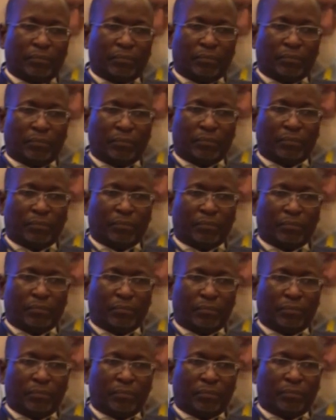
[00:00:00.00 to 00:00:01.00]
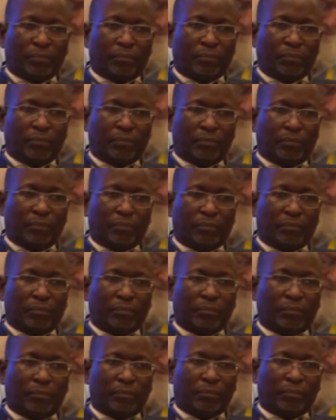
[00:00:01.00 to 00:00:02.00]

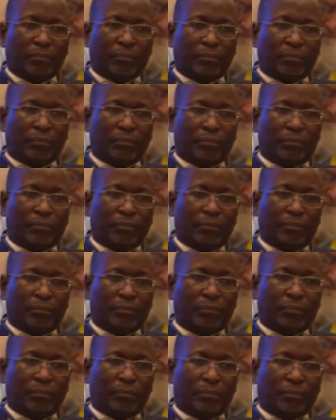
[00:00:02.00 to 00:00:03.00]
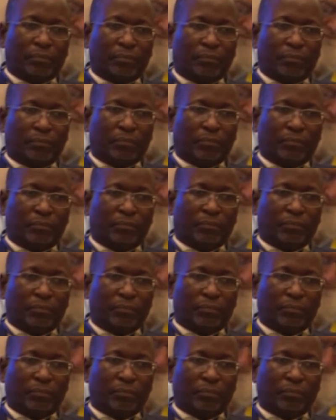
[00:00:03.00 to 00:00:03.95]
This person isn't speaking.